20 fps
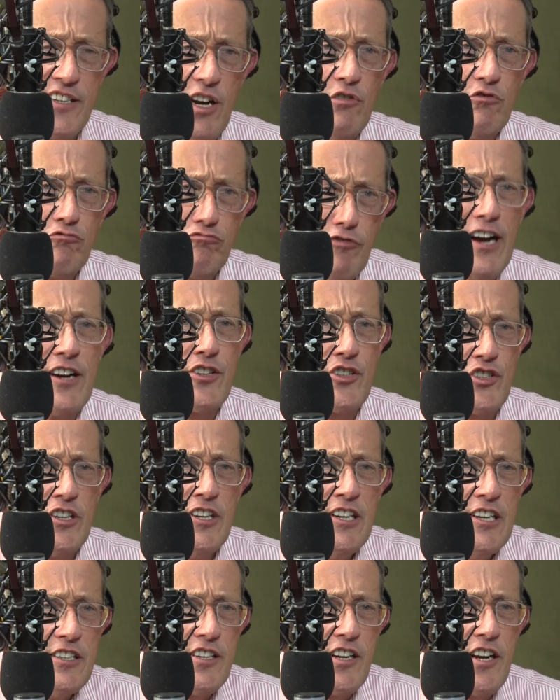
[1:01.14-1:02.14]

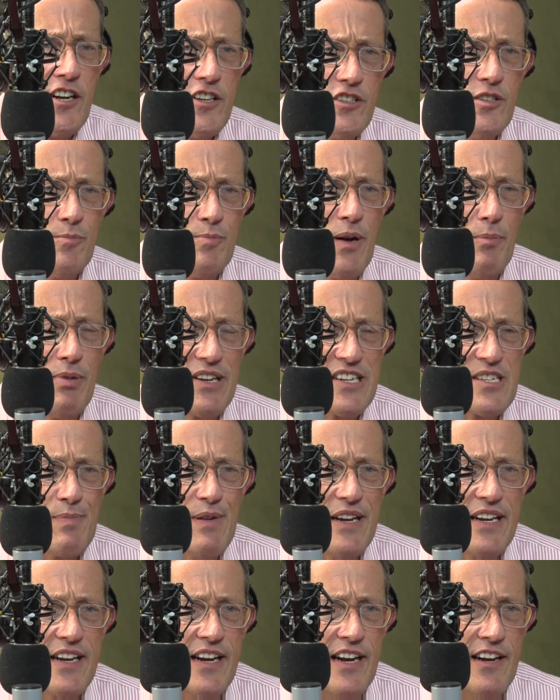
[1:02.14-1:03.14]
to go and do public
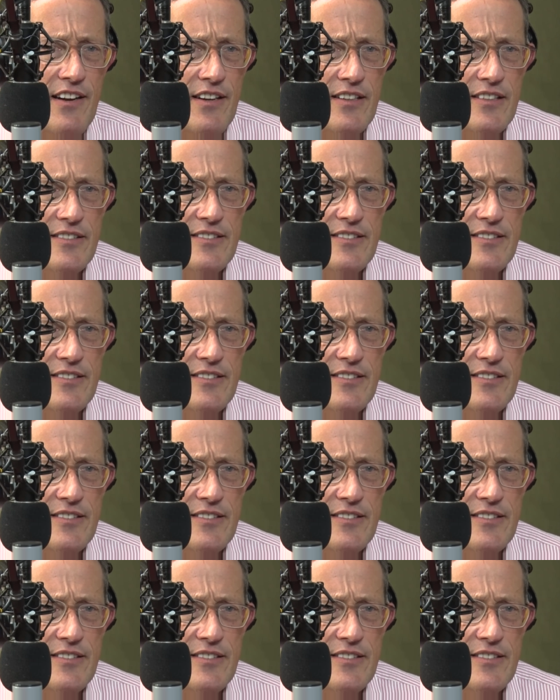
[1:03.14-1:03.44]
speaking.